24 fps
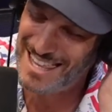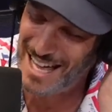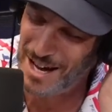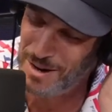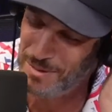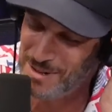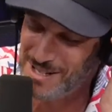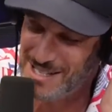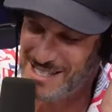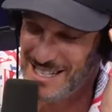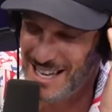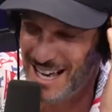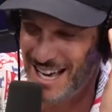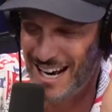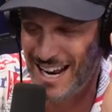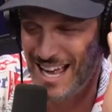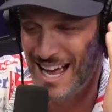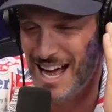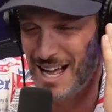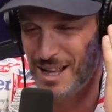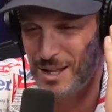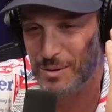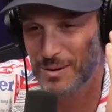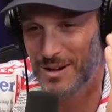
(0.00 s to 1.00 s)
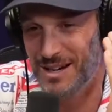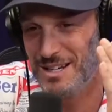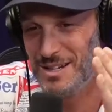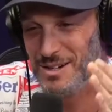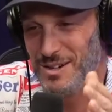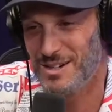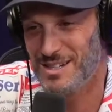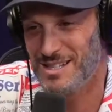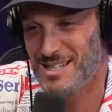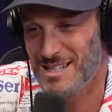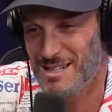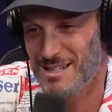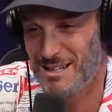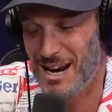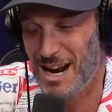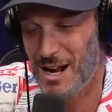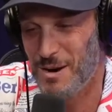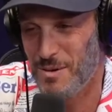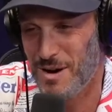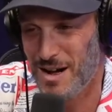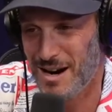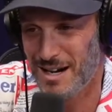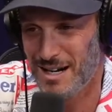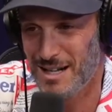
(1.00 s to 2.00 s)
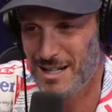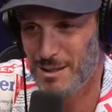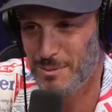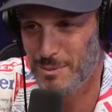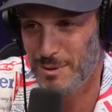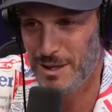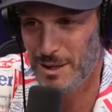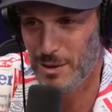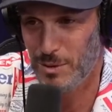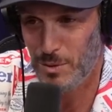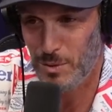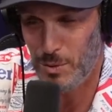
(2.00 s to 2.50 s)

that was not Halloween noises that I wanted it to be. No,